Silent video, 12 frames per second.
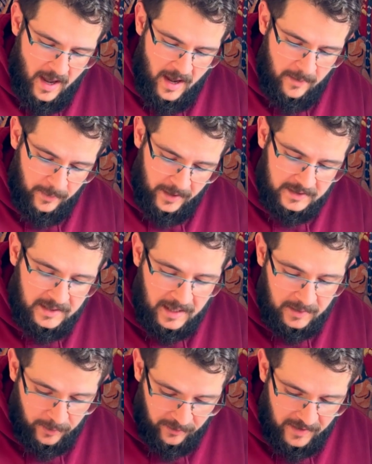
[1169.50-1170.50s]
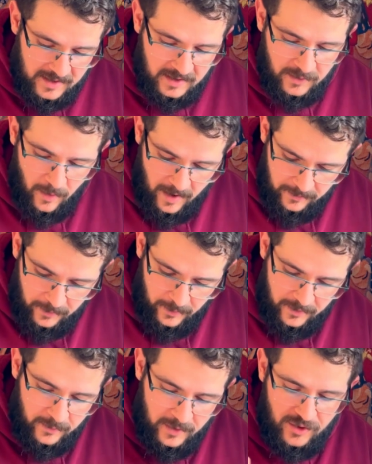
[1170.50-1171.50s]
but that Professor
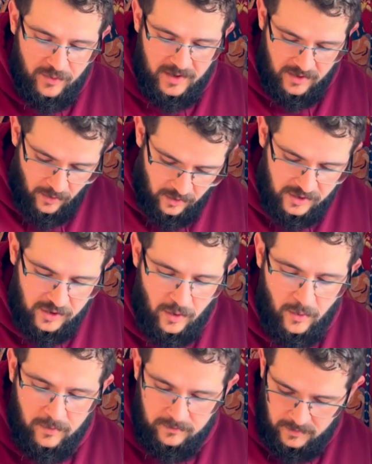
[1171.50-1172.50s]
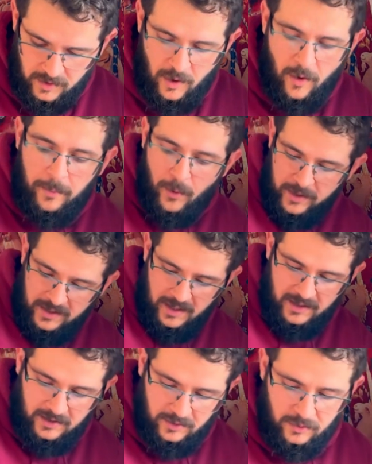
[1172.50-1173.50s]
Wyborn, which was also, you know, appointed
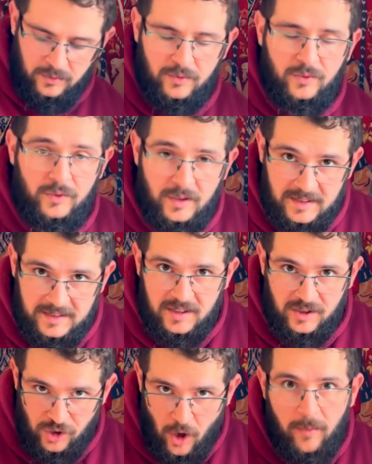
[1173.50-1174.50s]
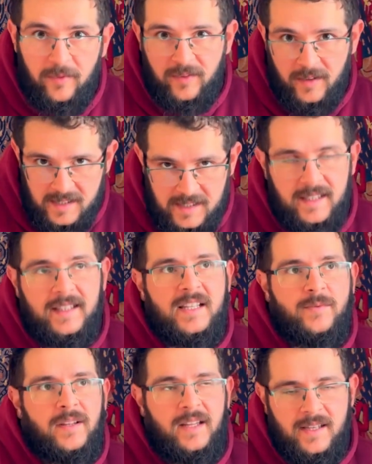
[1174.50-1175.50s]
to this job firstly, that's
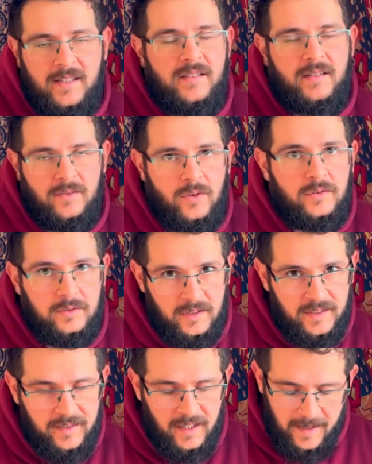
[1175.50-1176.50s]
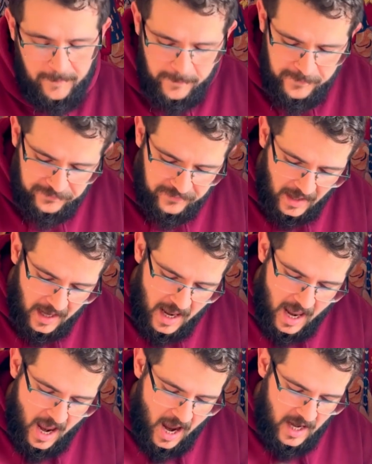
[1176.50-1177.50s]
what Isaacson told Olivia,
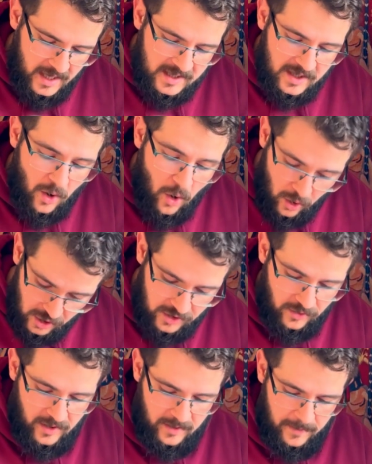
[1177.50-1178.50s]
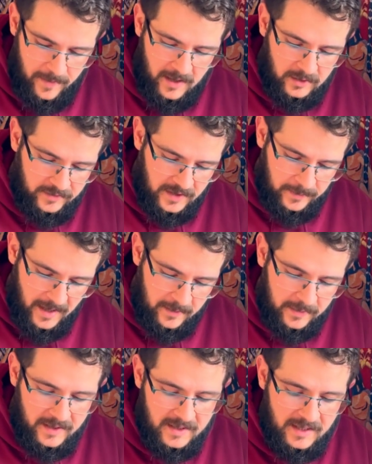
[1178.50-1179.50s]
is also going to be part of the plan,
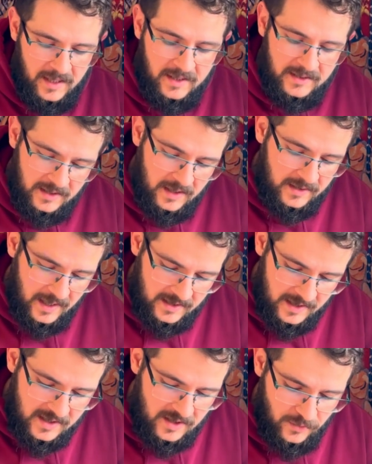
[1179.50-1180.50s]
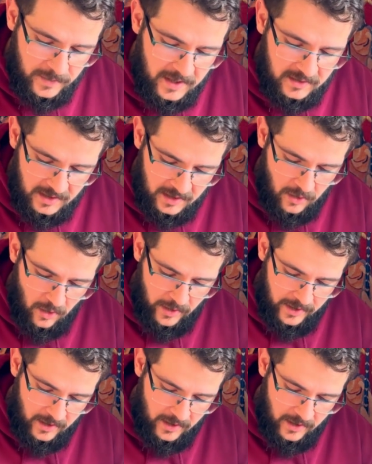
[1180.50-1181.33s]
because there needs to be a decoy,